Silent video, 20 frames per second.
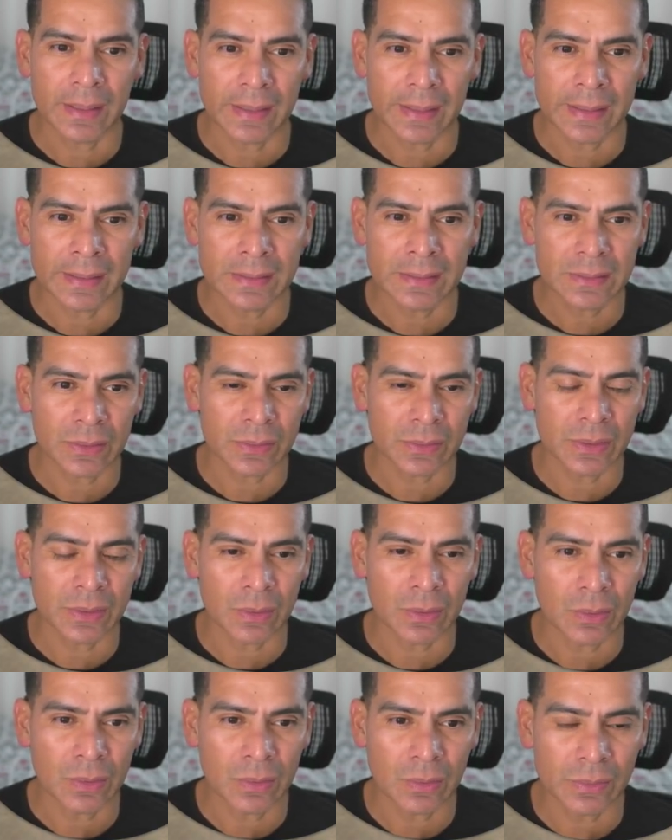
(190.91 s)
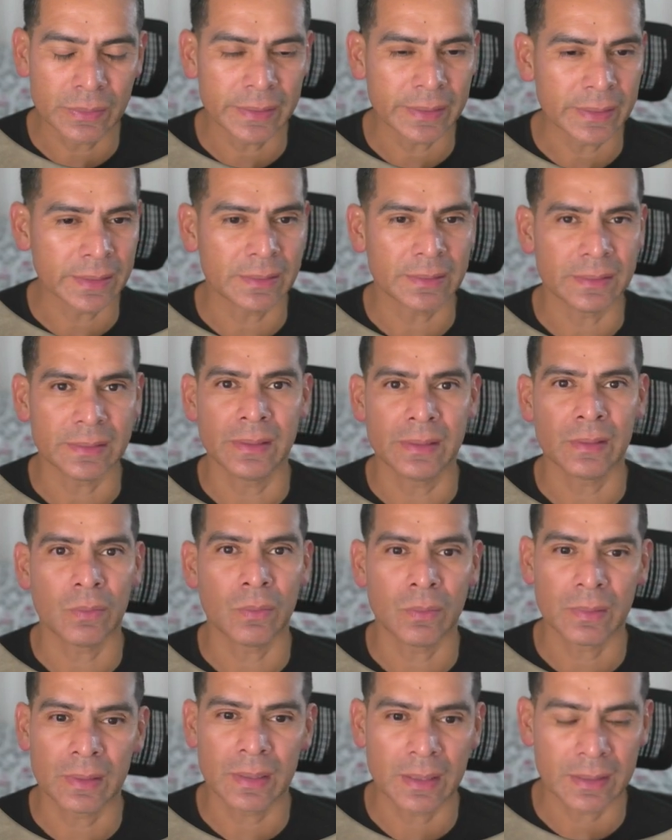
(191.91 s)
And so, holding,
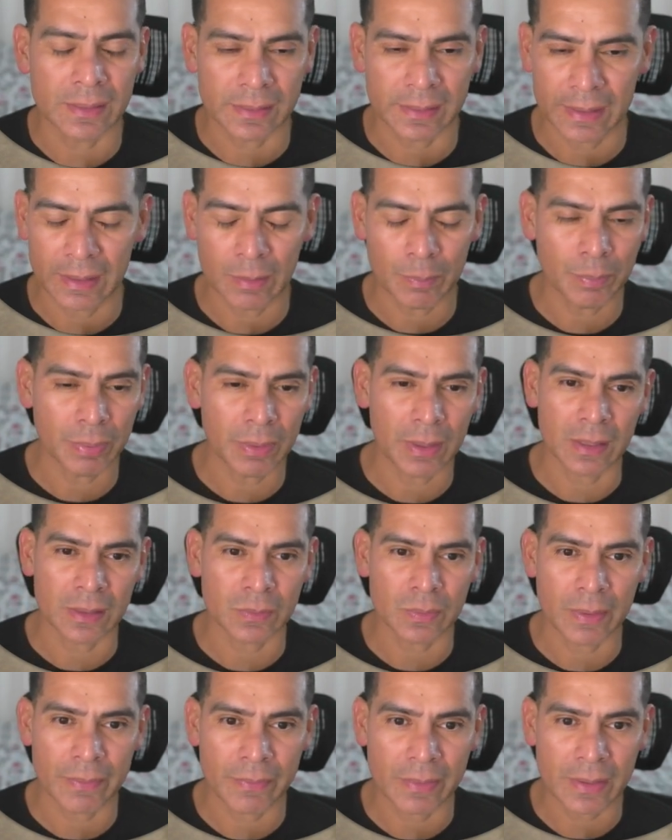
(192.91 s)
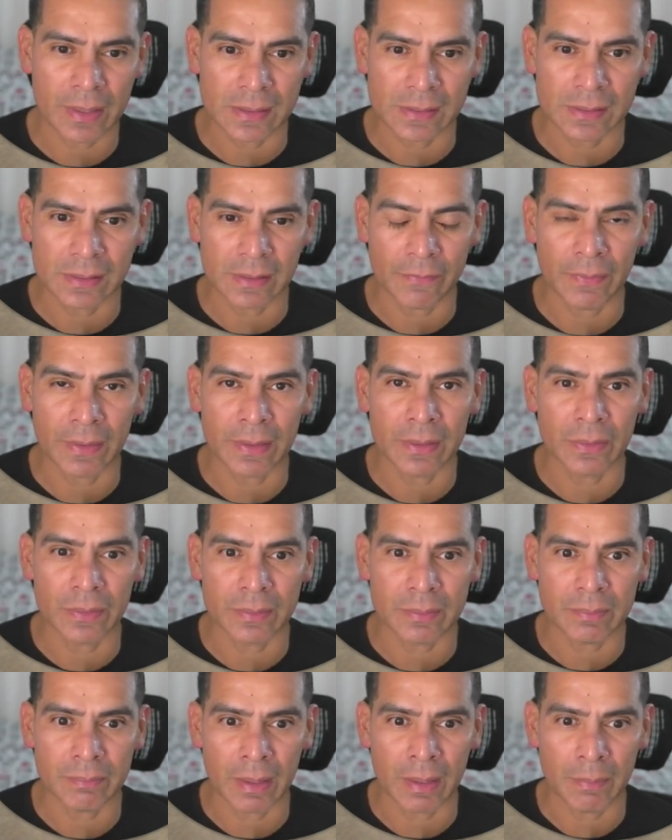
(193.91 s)
kind of hair products, whatever kind of stuff. I know
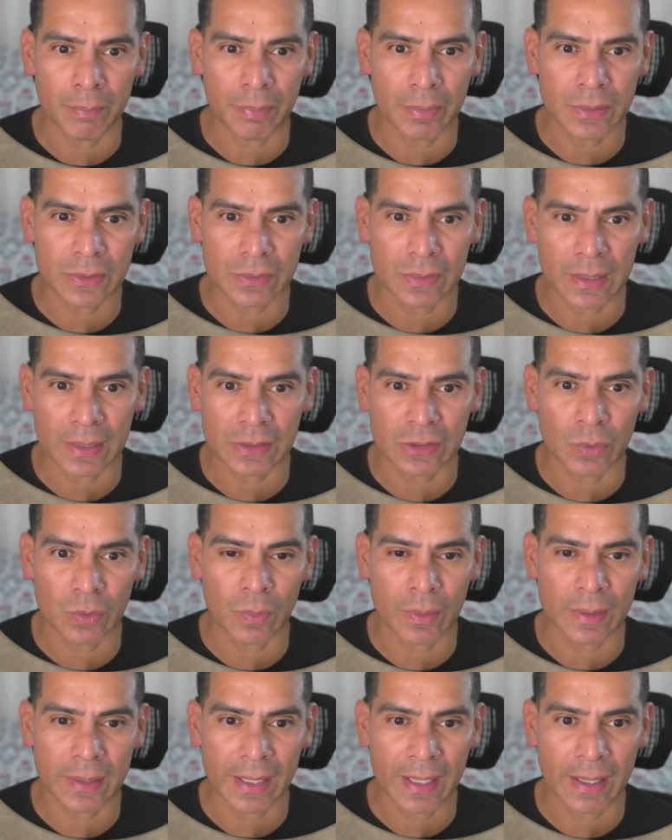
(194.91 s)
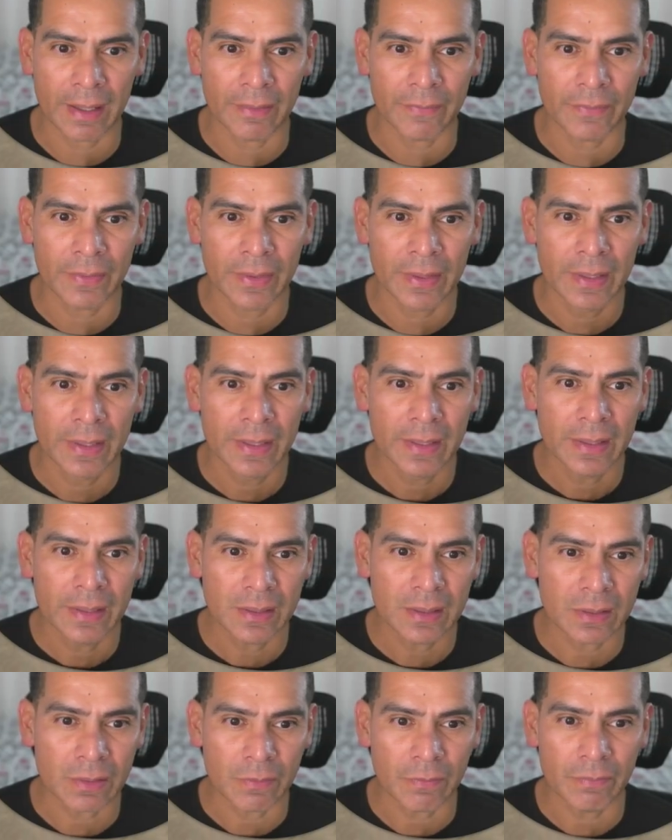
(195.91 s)
at my personal house, you want to have,
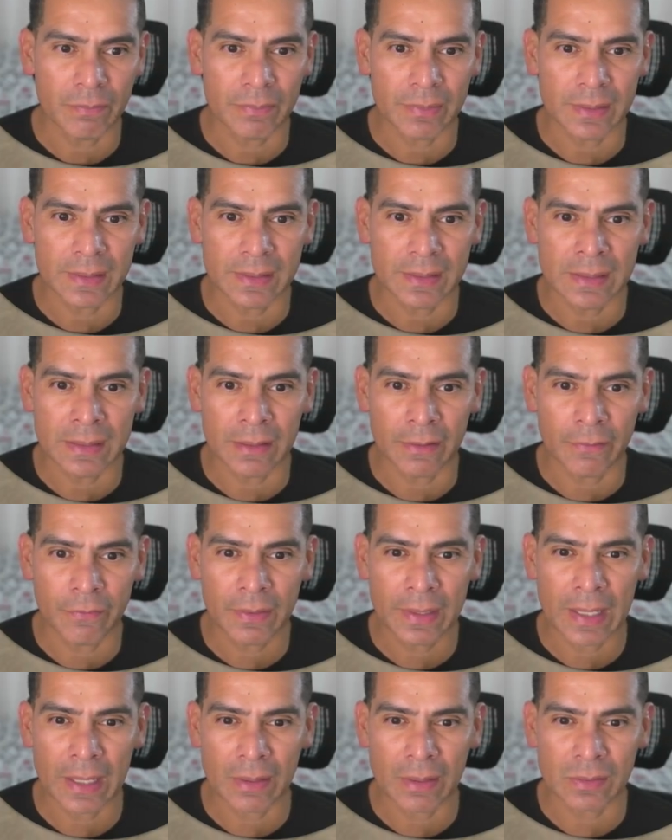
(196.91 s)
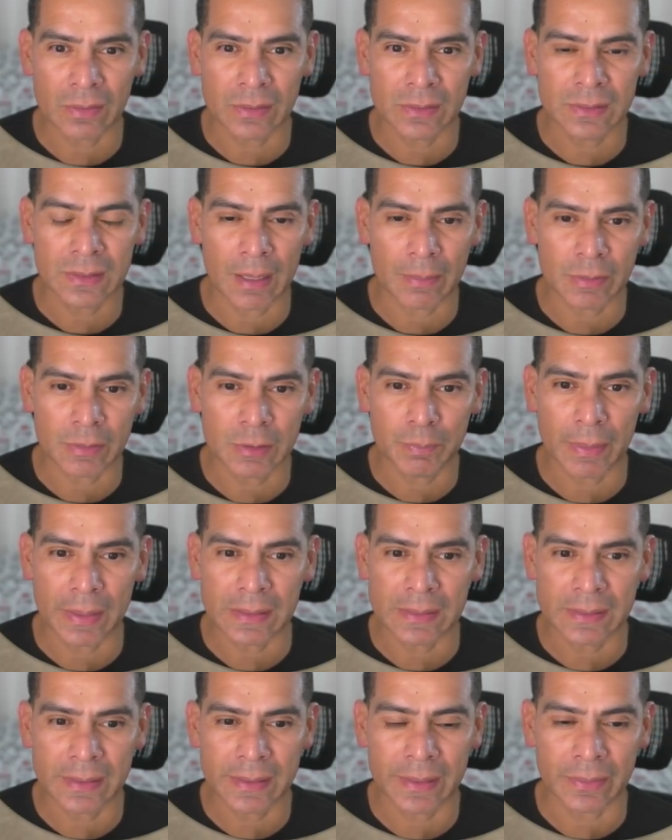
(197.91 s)
enough countertop
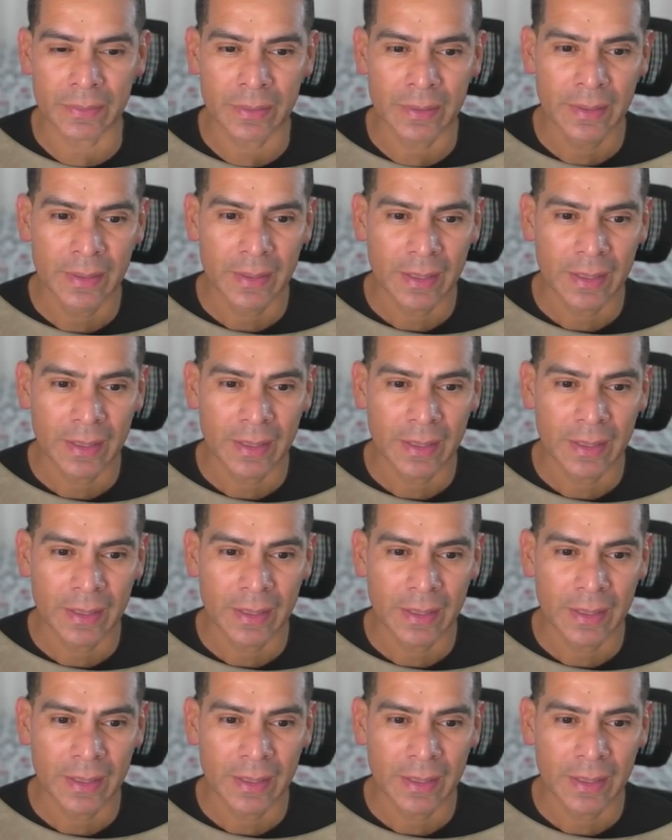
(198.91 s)
space here.